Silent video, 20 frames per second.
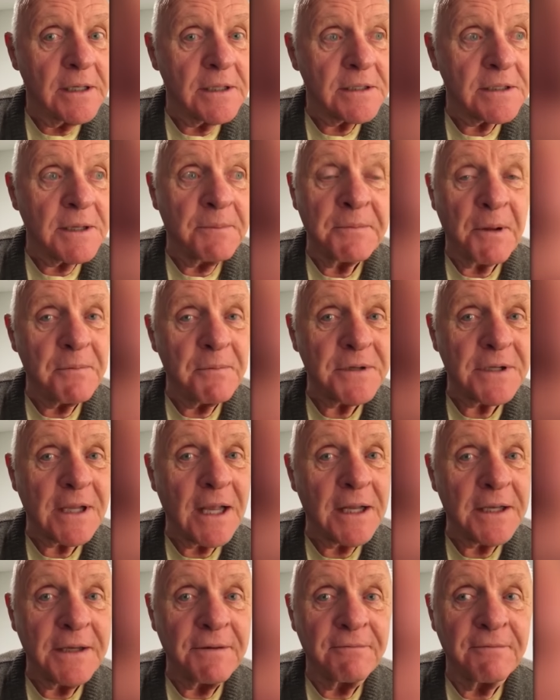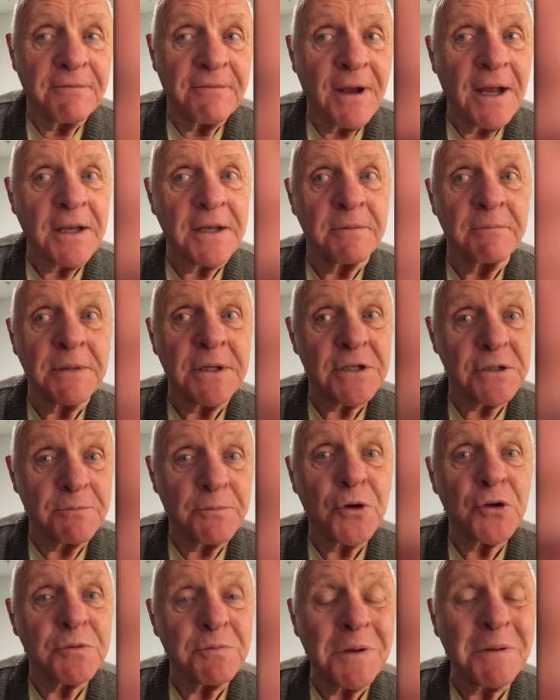Sometimes I can't even find him. He's
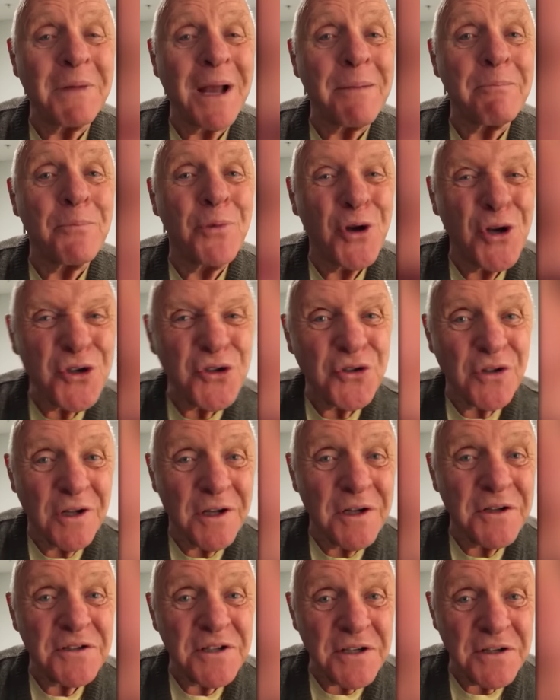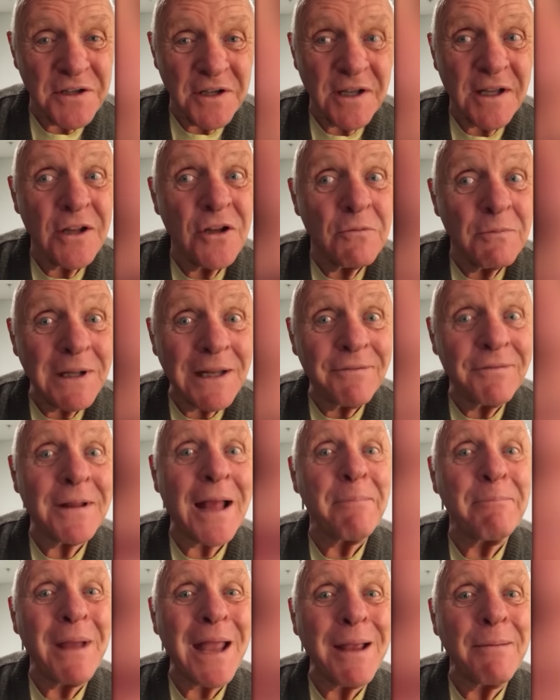supposed to be my personal assistant. Can you believe
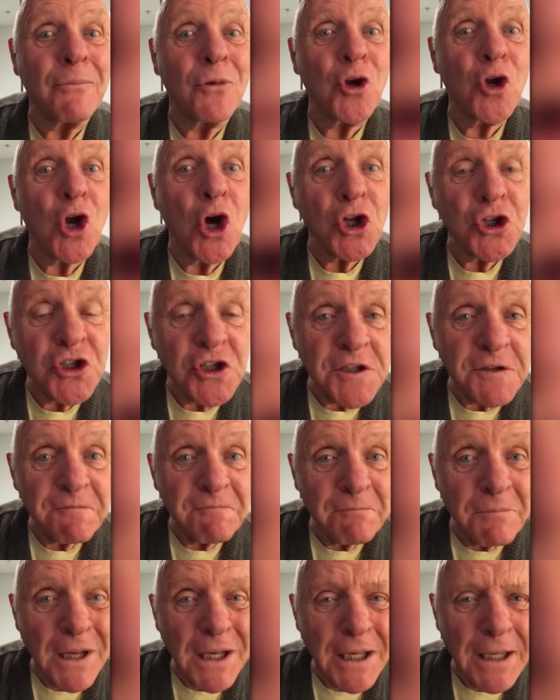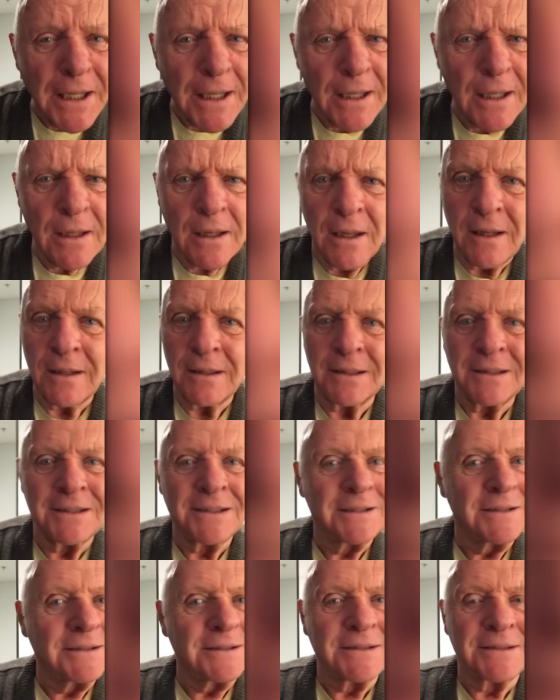that? I pay him lots of money.
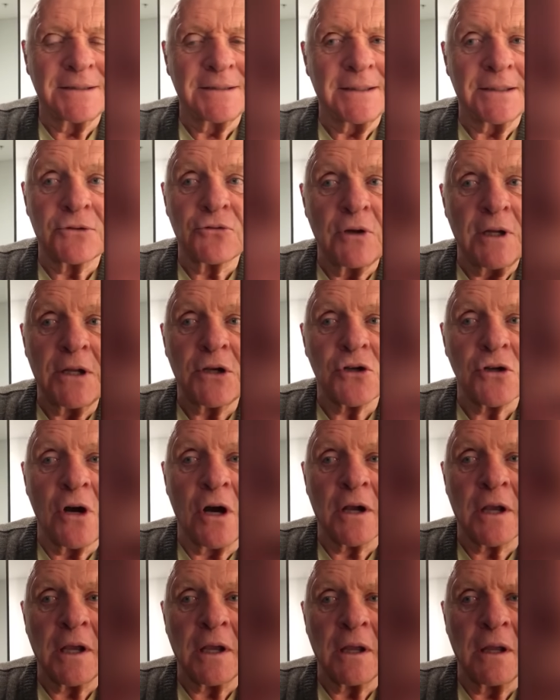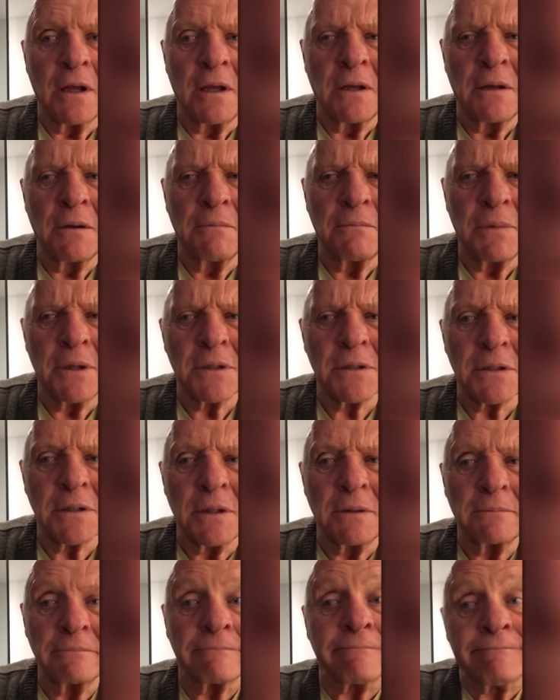It's really shocking. But
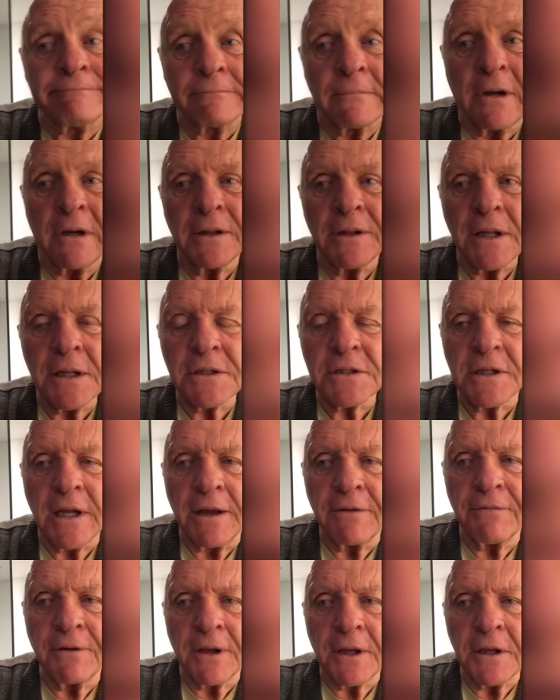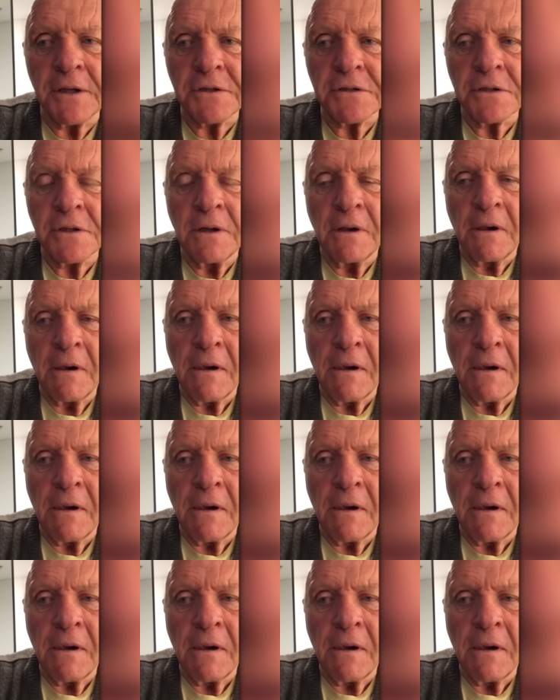um, well, that's life, I guess.